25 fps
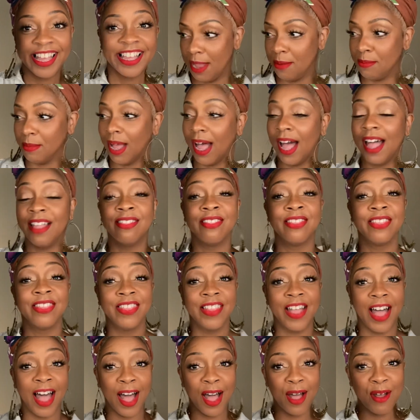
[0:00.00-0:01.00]
I
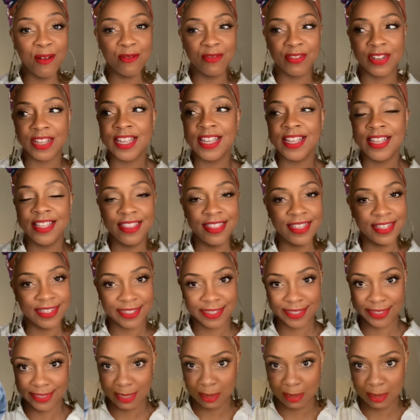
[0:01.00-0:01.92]
love this sleep.